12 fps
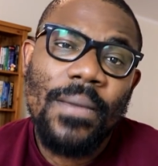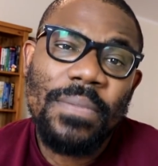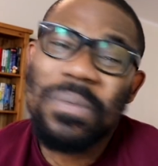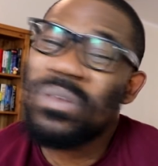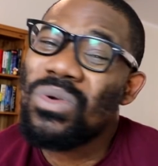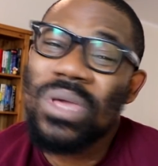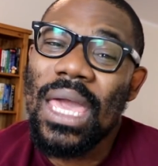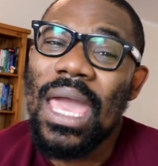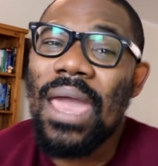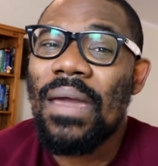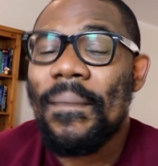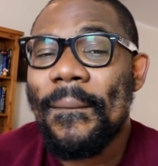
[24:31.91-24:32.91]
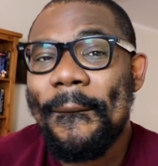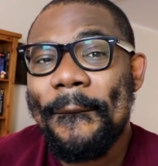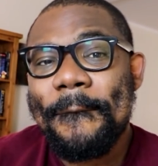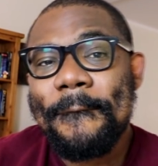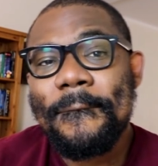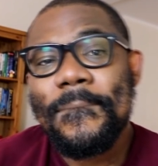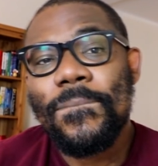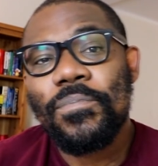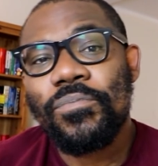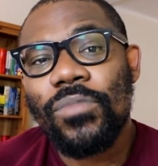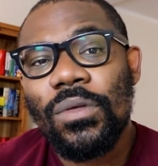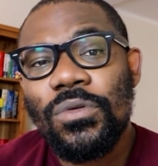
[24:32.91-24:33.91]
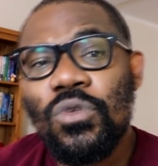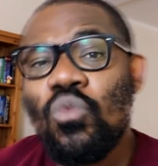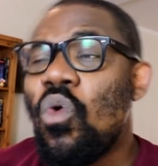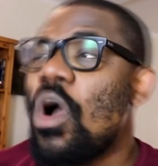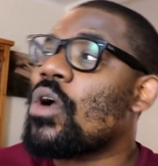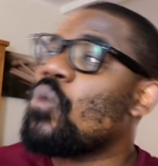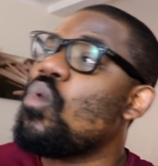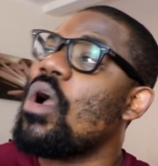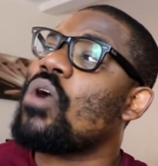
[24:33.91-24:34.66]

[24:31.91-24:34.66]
People don't care. You work.